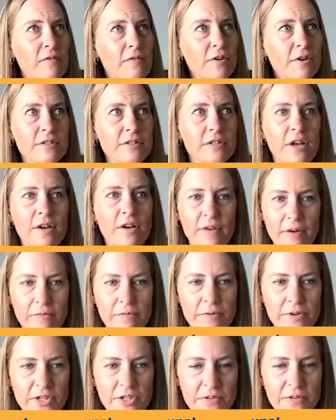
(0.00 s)
First off, I
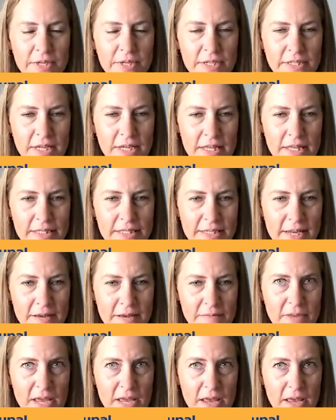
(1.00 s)
would just want to say the
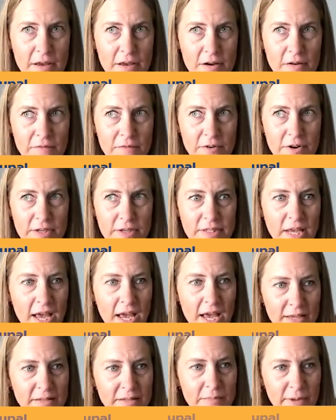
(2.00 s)
CMBA conference
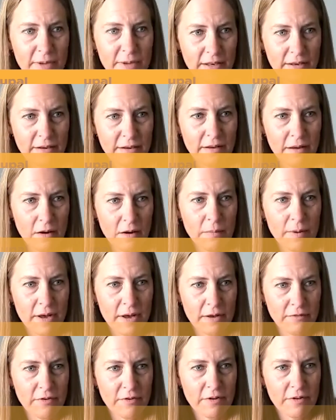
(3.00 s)
has been
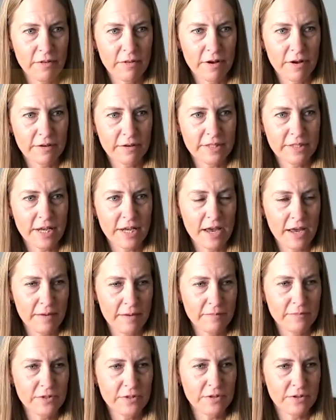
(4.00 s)
around for a long
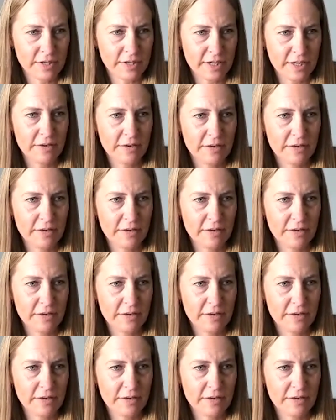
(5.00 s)
time, Susan,